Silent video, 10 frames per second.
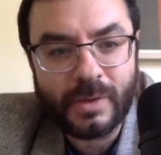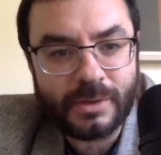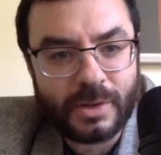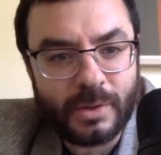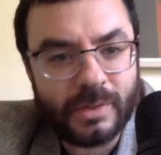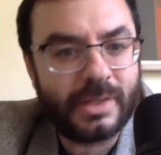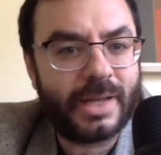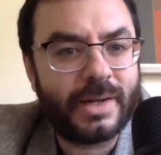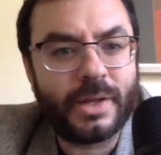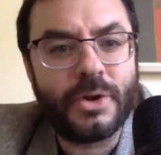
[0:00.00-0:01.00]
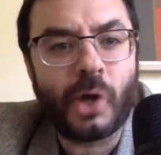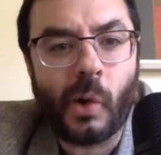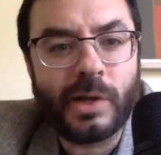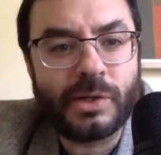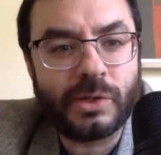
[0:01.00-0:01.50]
So the idea that
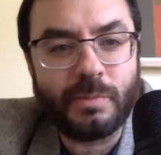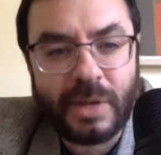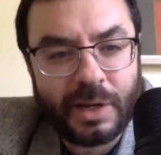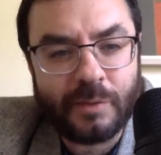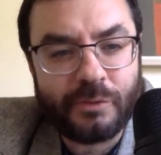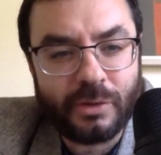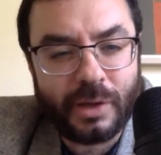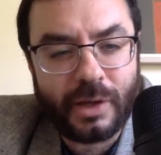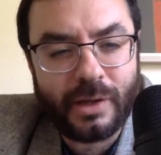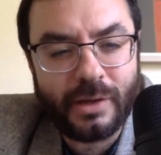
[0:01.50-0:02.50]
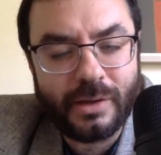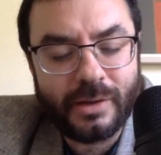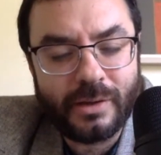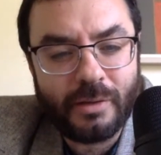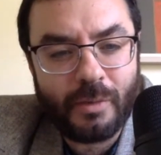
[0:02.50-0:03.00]
you're going to meaningfully
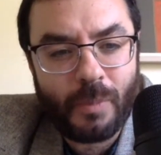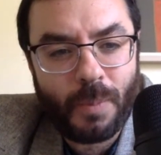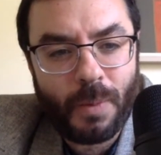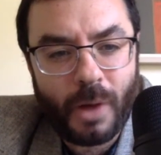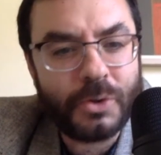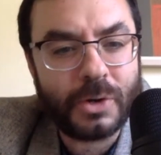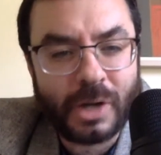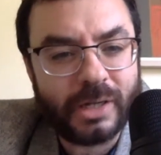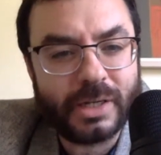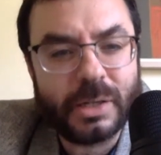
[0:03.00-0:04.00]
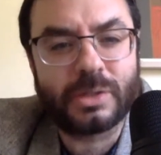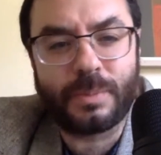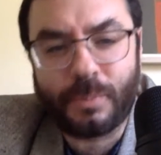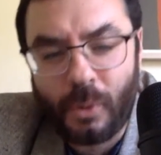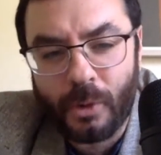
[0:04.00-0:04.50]
undercut his
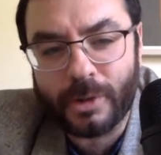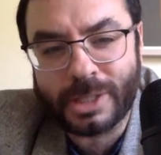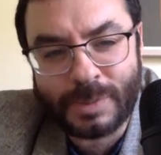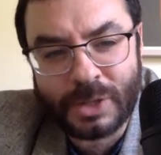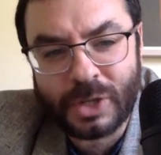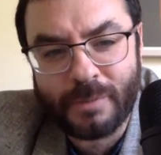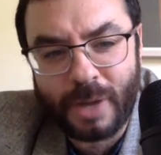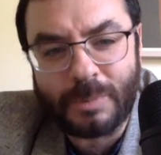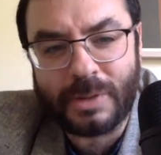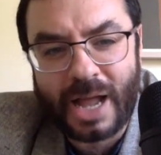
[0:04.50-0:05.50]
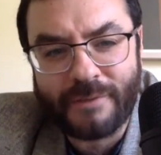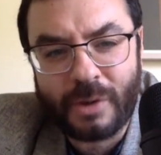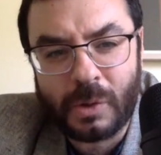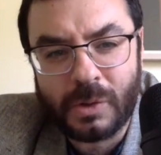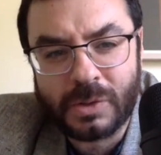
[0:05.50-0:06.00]
support, especially among black
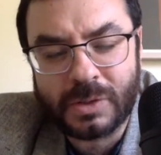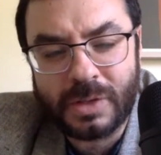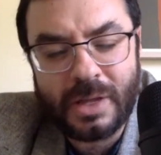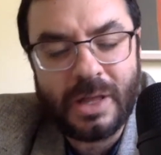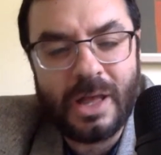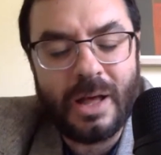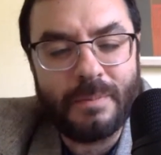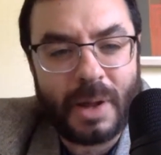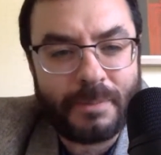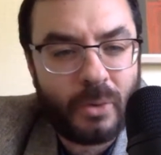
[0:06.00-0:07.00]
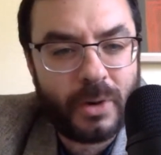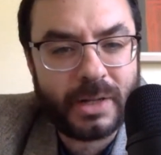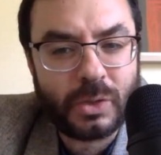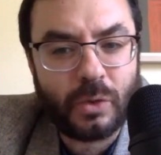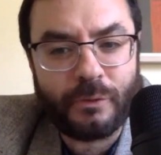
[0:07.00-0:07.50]
voters, by
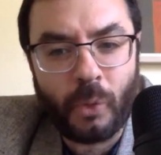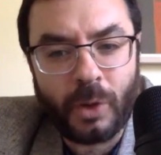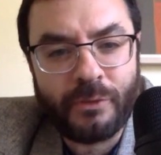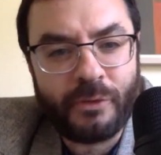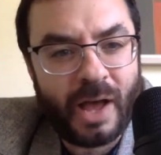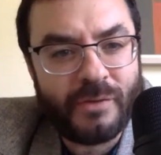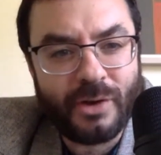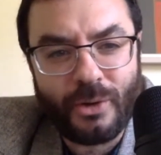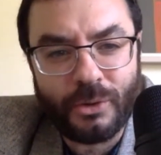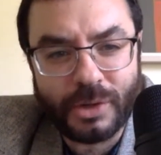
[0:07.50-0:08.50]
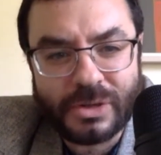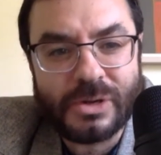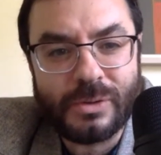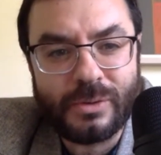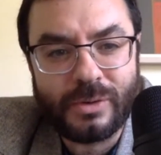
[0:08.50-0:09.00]
pointing to a 45-year-old
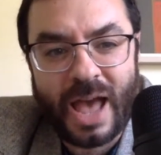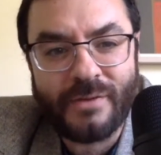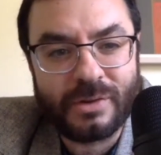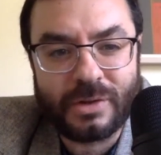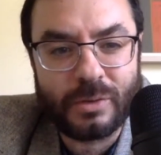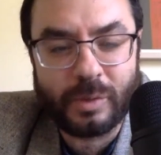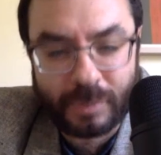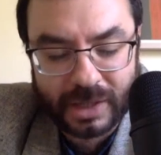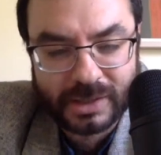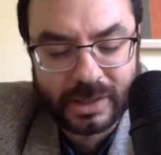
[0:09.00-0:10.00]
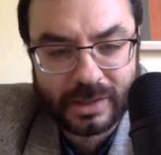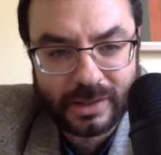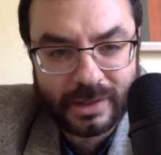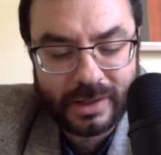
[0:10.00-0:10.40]
issue having to do with busing,